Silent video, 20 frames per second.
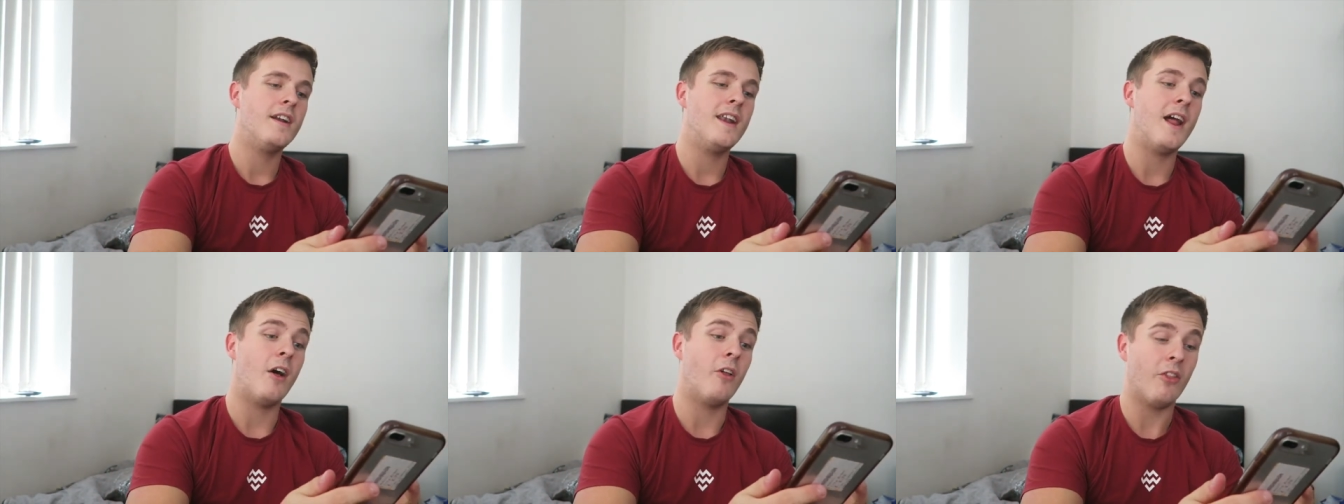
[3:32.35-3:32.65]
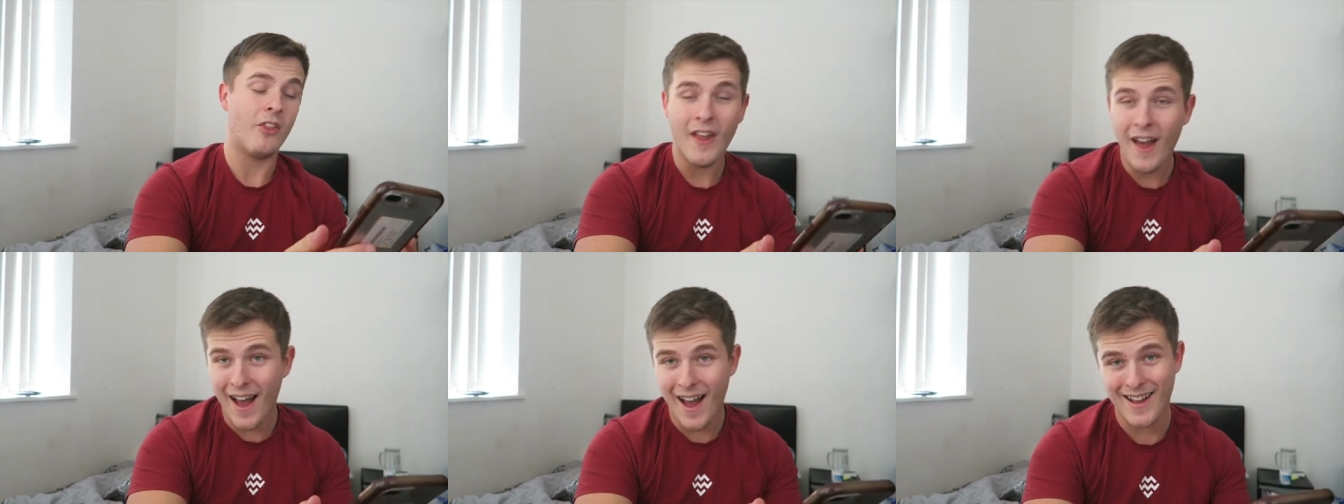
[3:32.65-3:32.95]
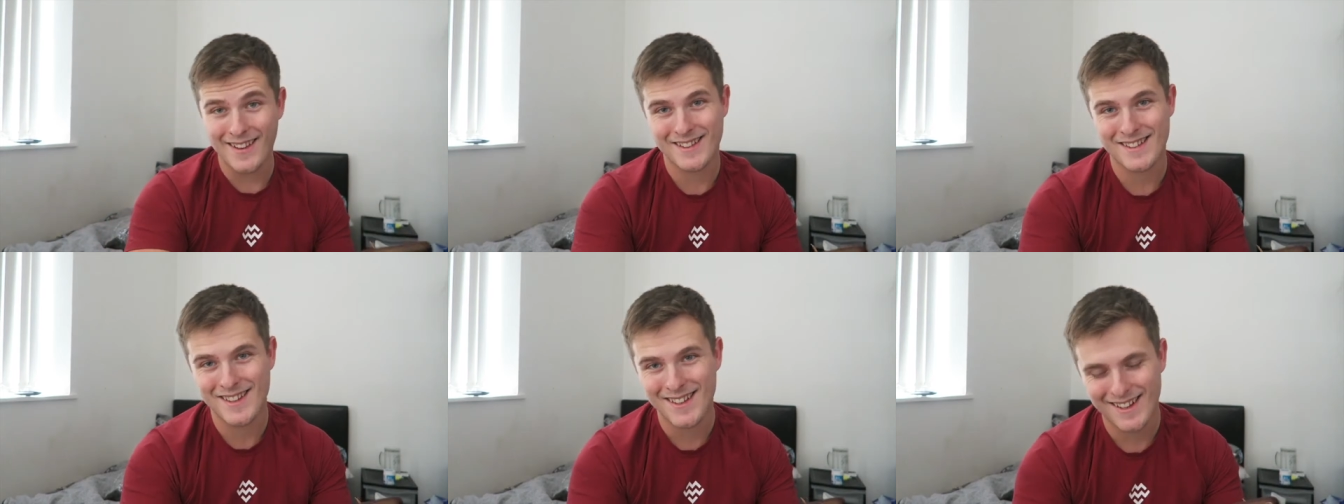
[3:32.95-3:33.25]
Now
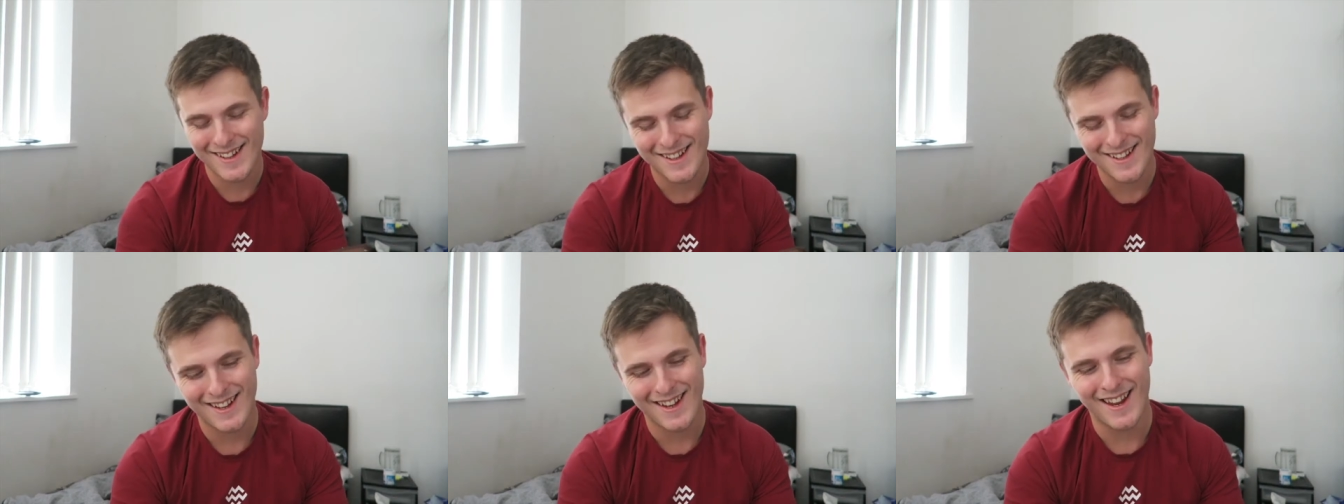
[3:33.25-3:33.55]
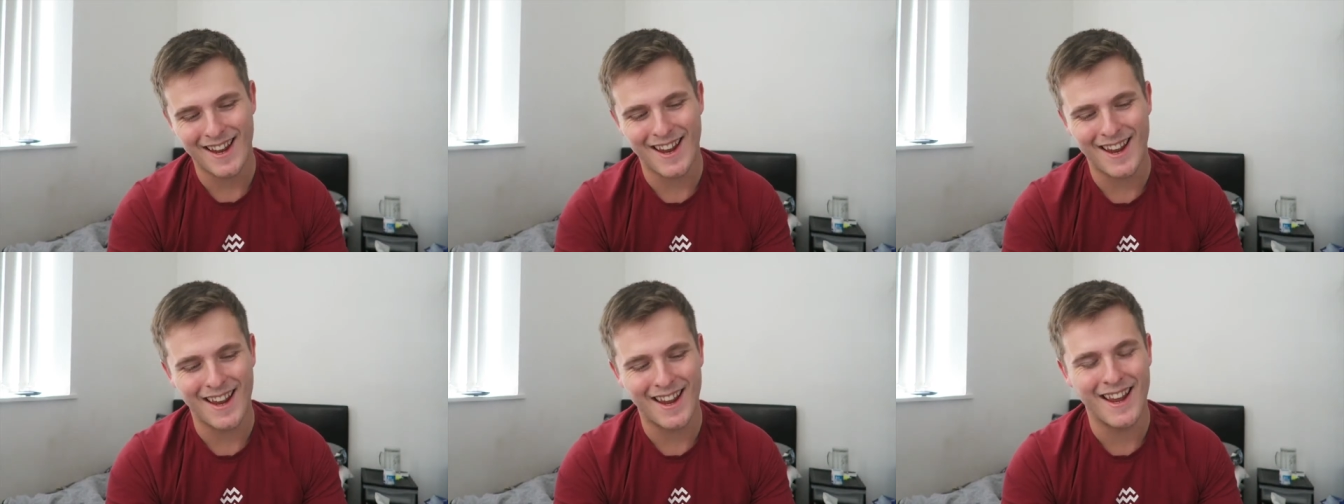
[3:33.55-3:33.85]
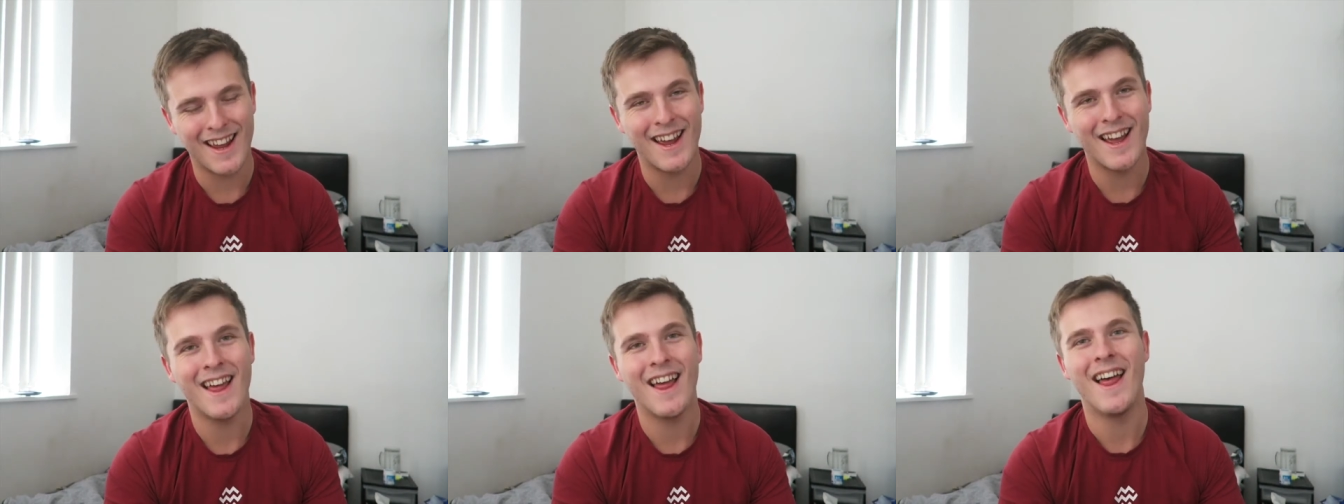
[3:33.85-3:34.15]
that,
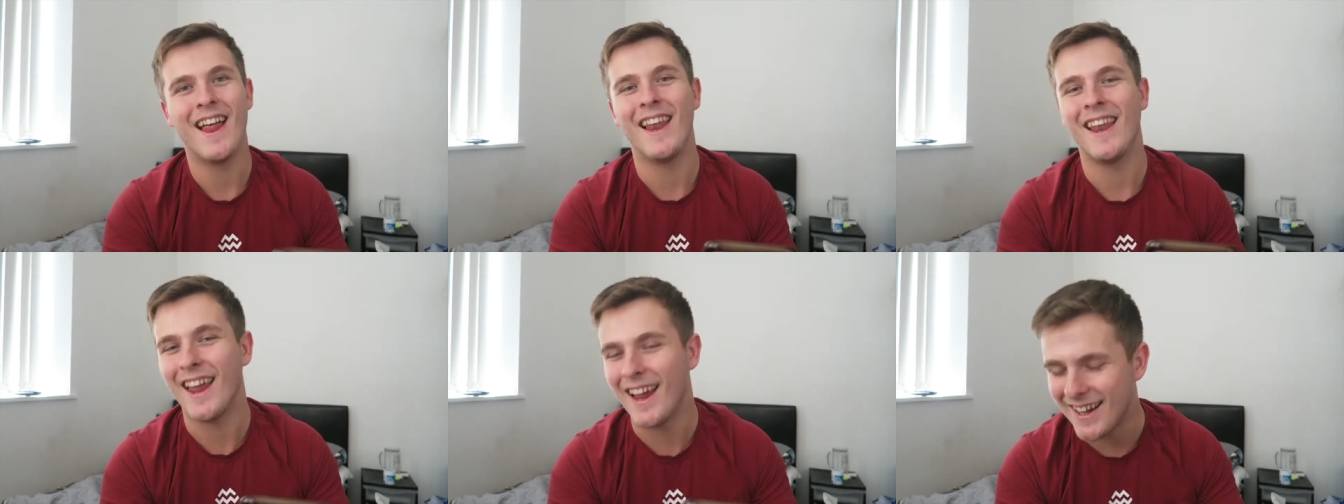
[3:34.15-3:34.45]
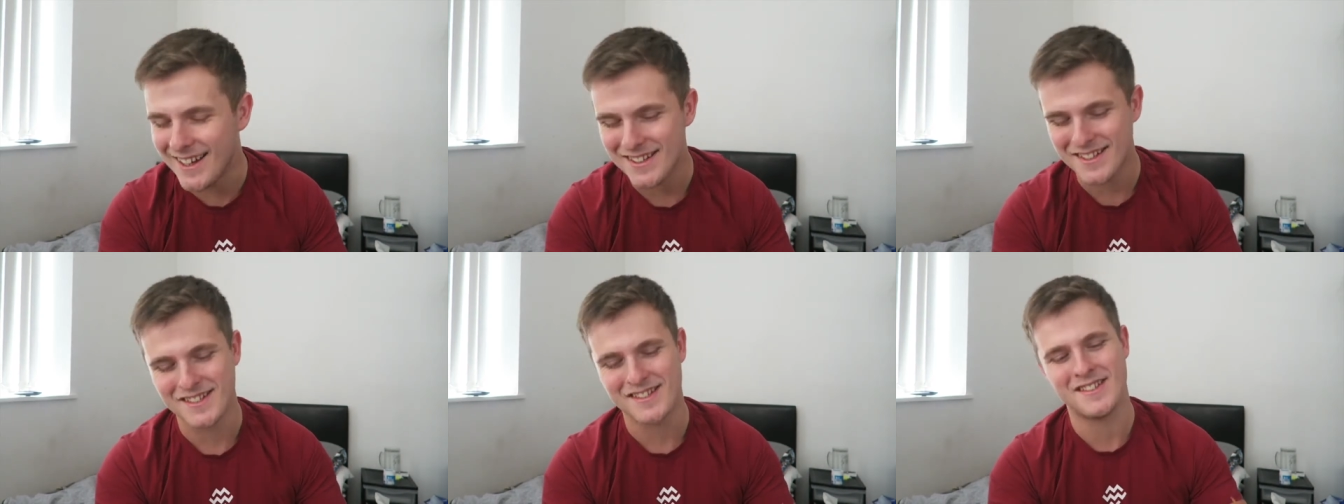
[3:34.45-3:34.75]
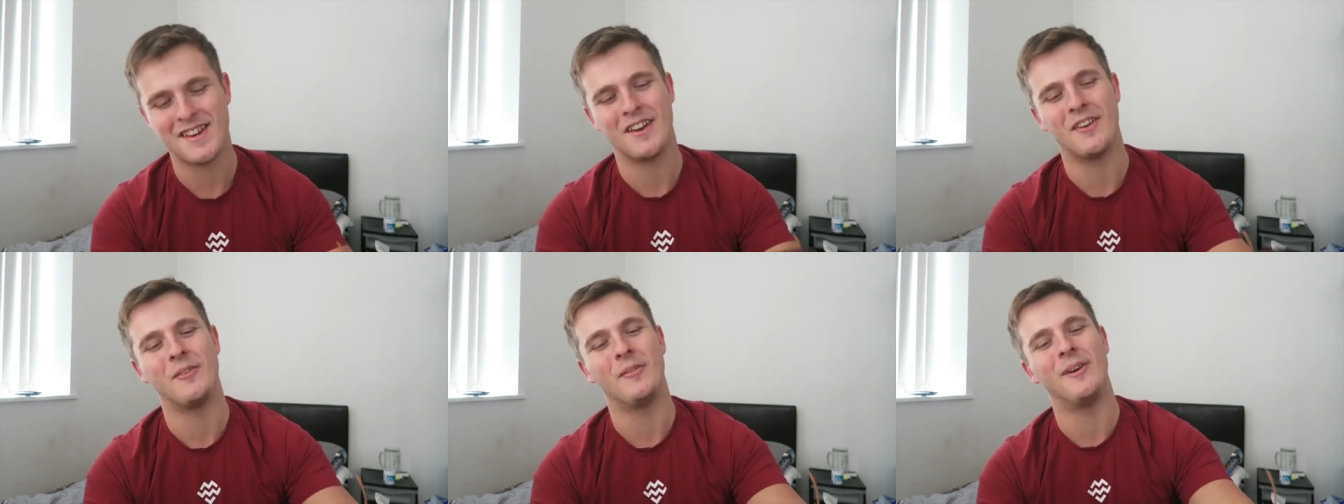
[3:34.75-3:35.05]
ladies
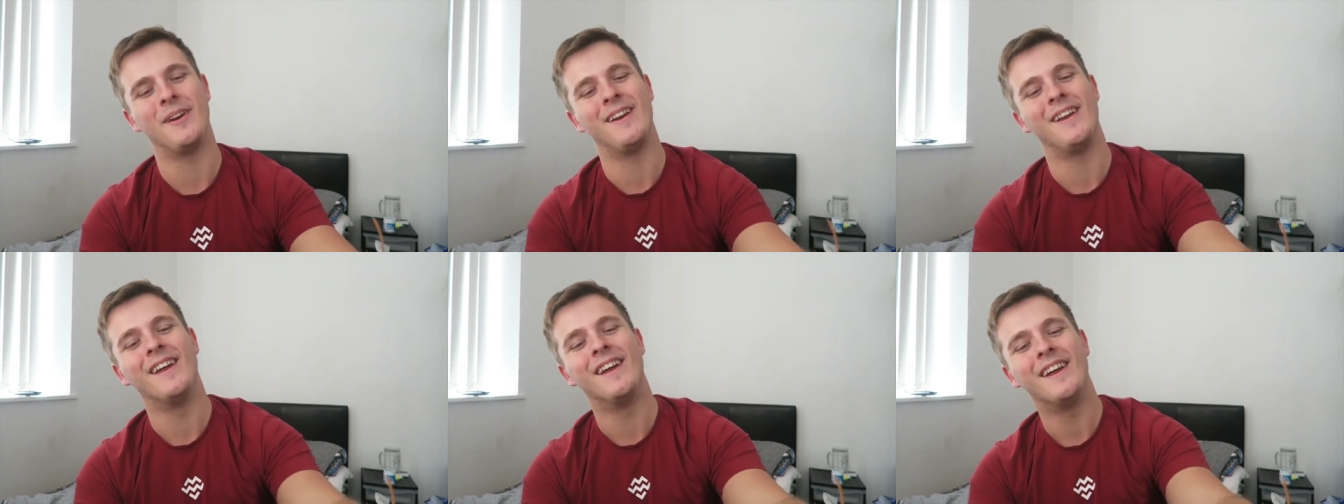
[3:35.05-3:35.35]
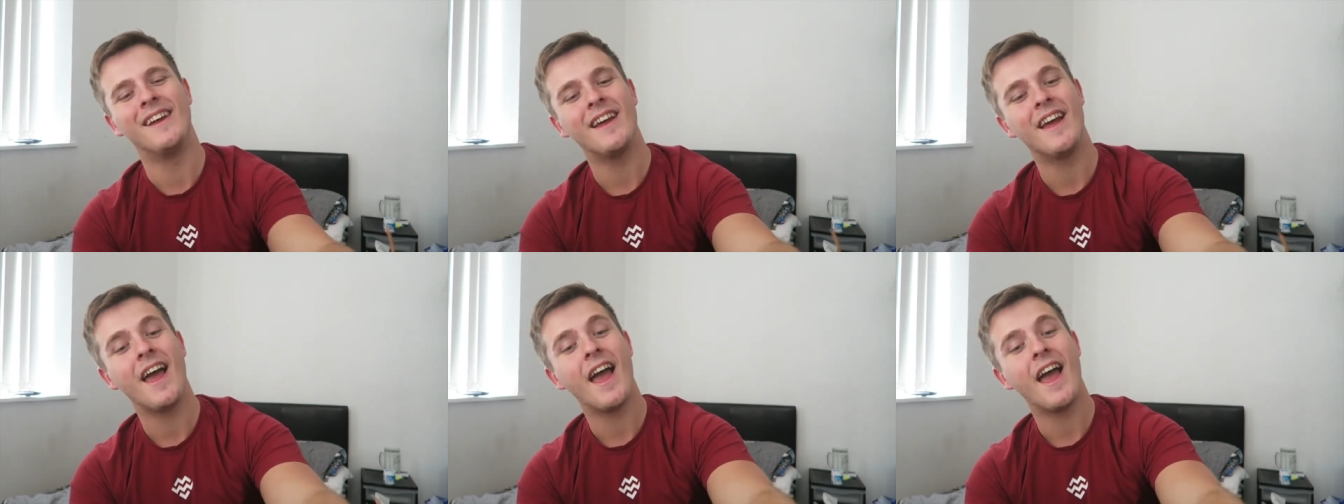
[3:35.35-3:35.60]
and gentlemen,